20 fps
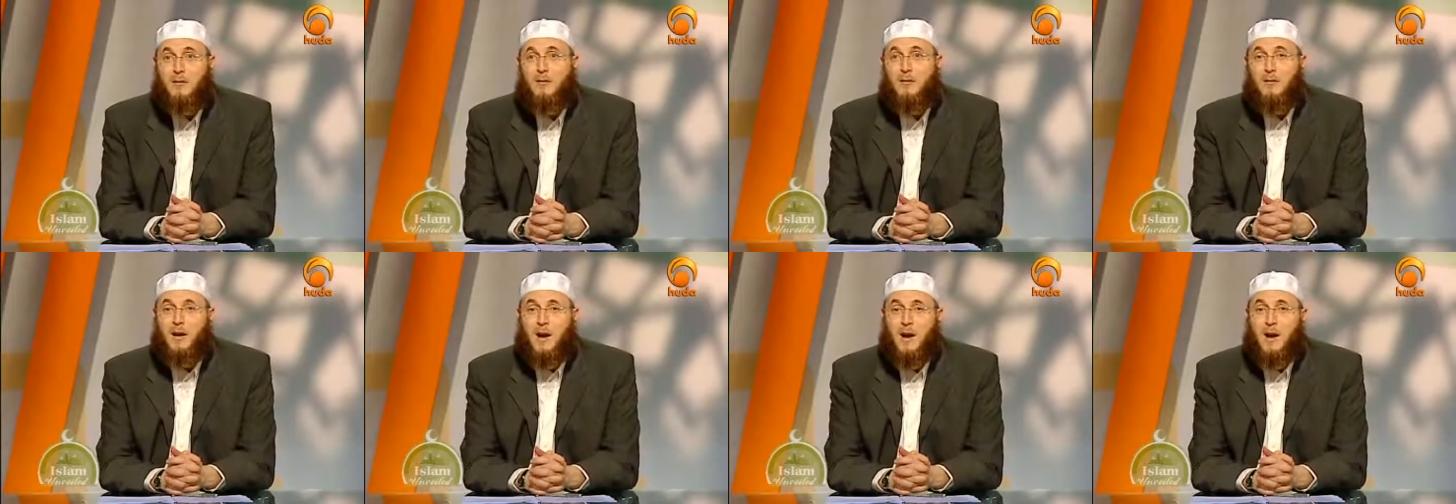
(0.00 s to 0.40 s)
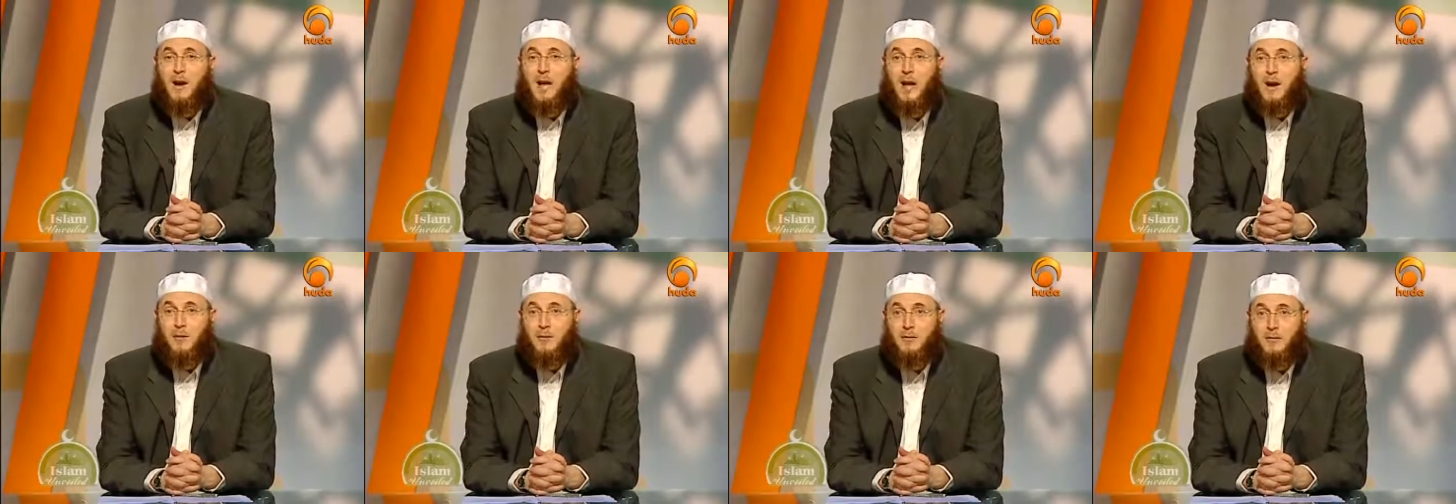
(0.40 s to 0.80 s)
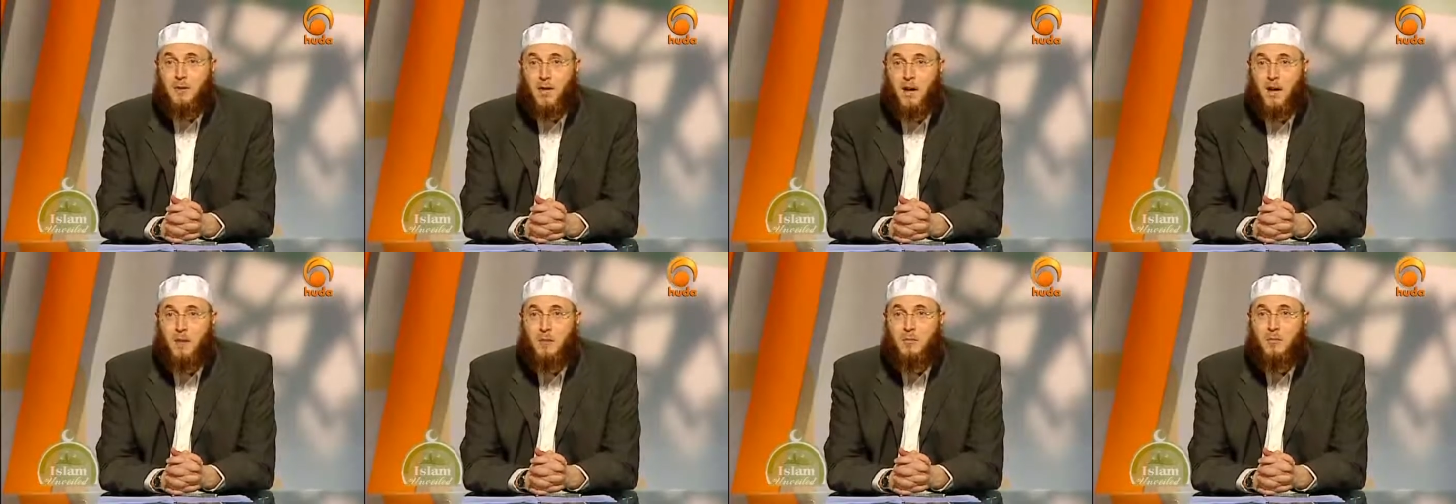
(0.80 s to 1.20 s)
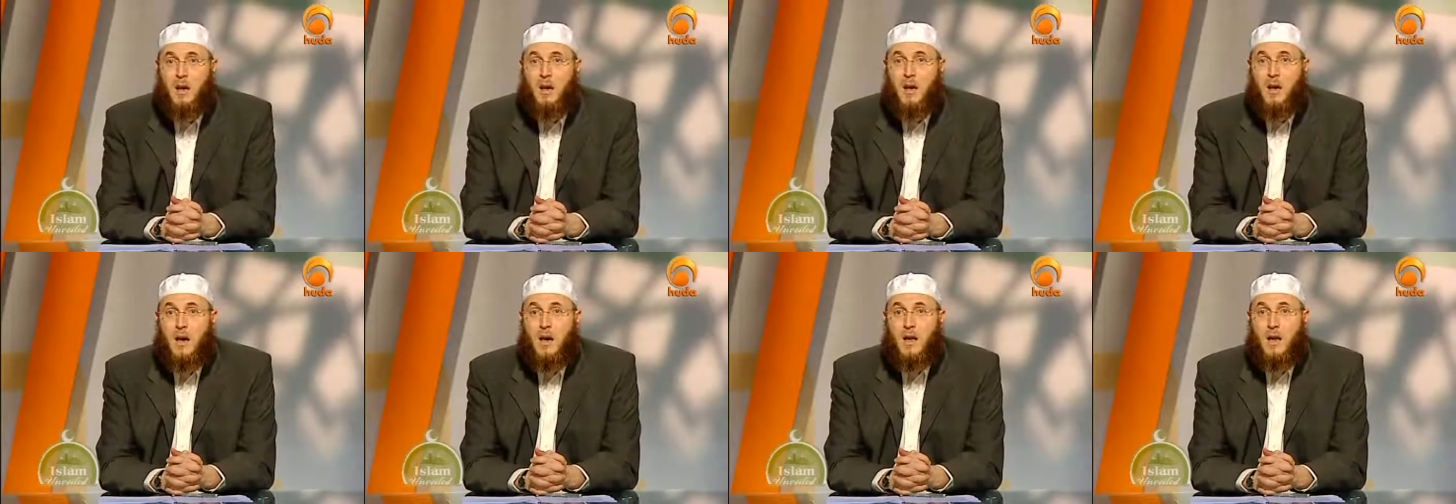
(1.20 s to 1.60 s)
we ran out of time,
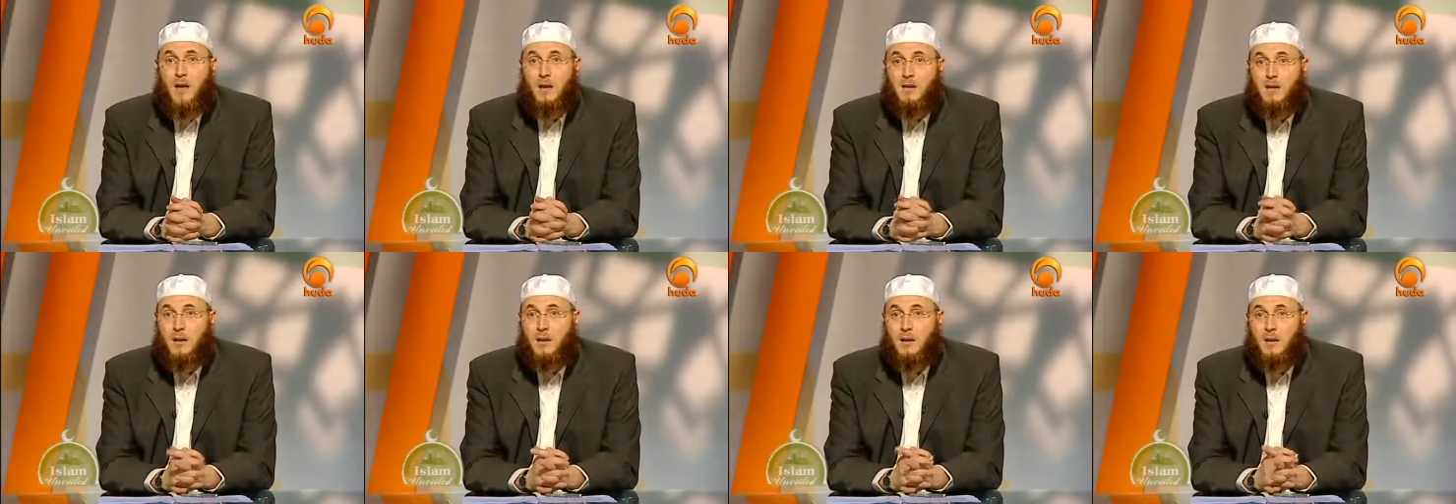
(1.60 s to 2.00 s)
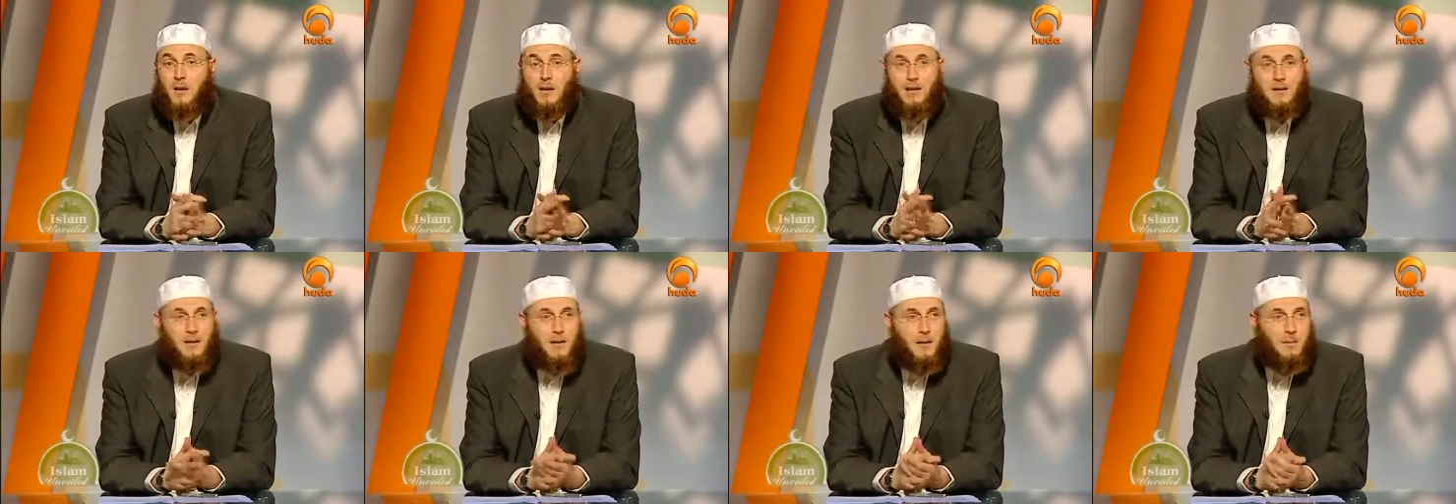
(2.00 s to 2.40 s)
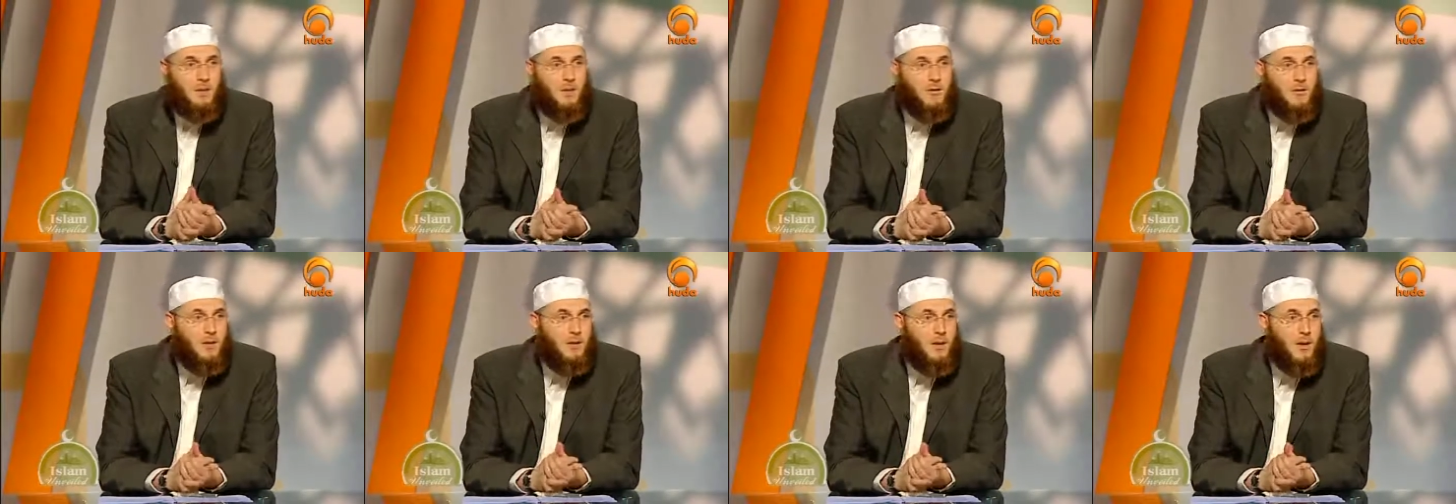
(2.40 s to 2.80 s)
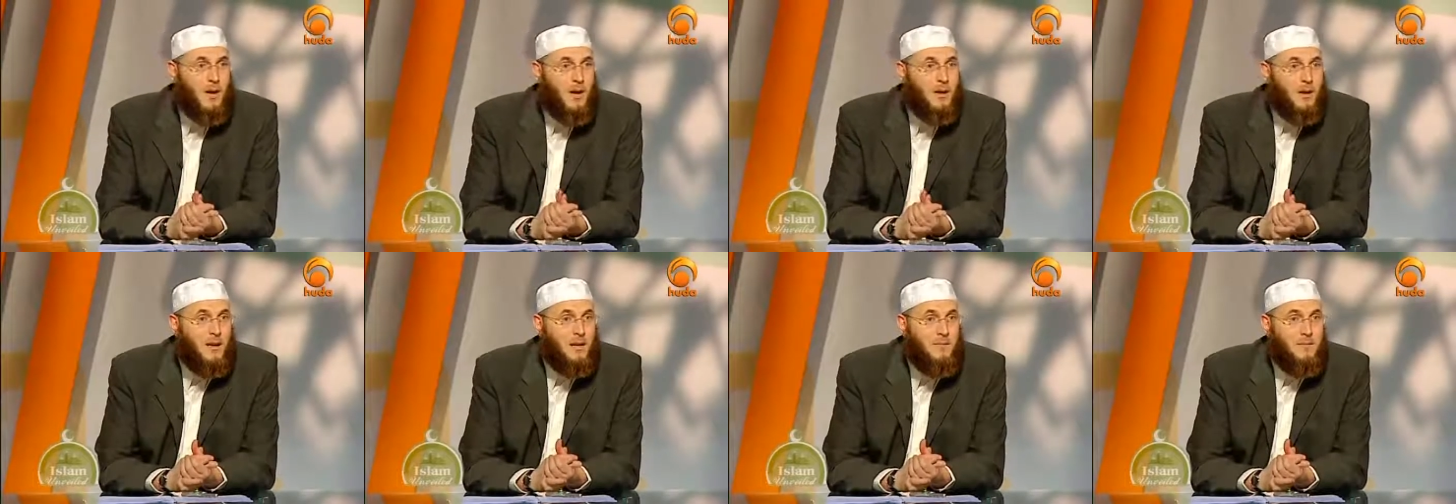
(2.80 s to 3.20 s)
and until next episode,
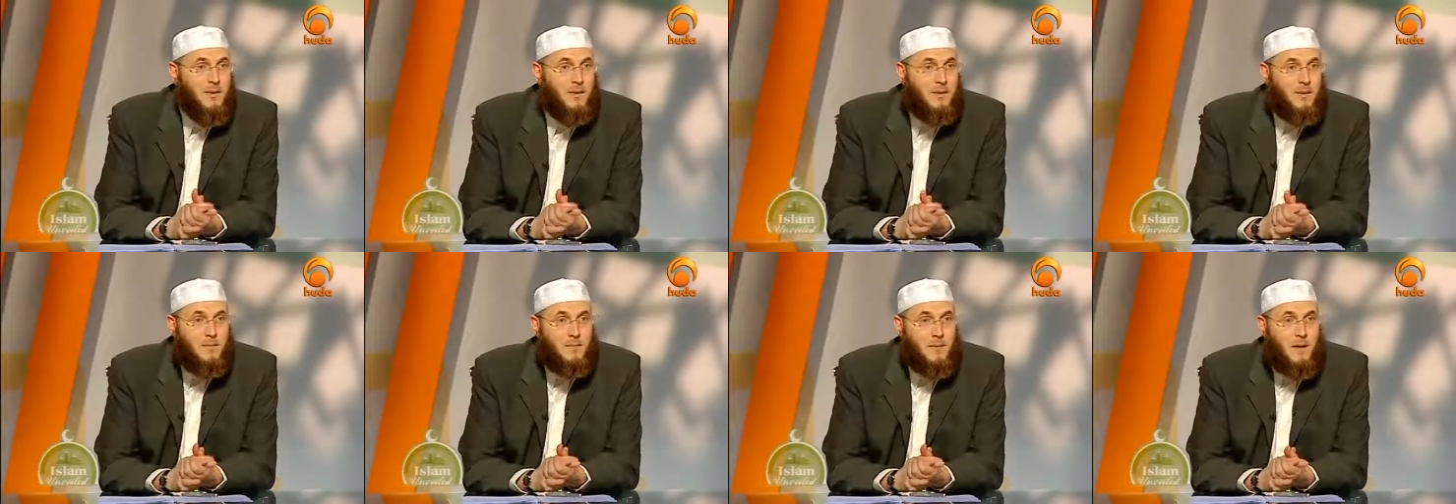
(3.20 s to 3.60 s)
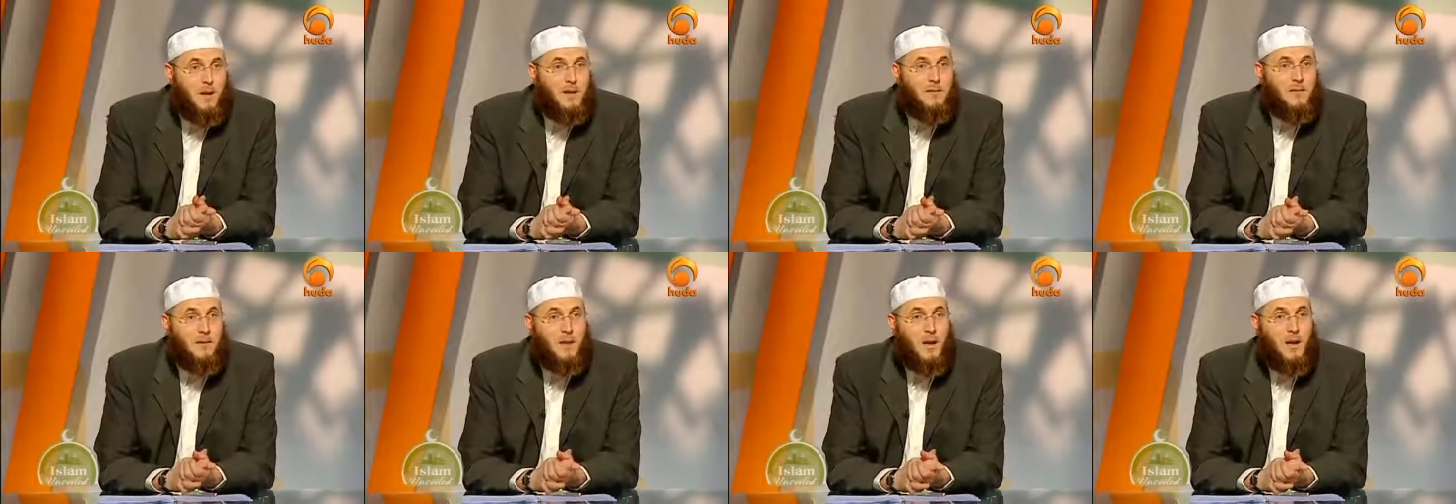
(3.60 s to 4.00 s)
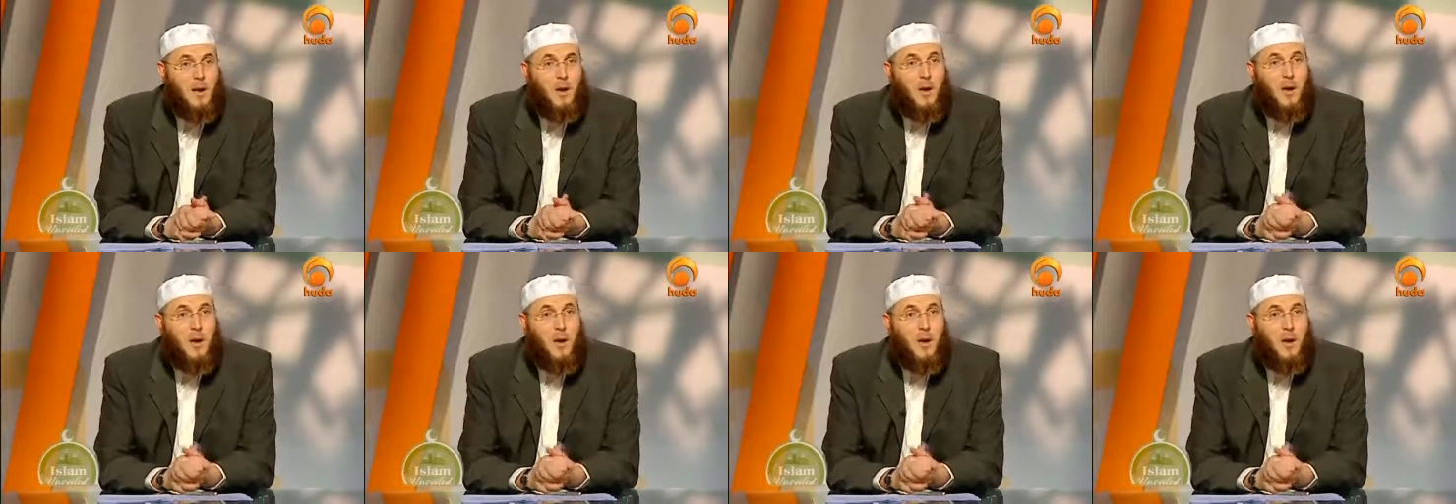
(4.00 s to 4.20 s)
I leave you in peace.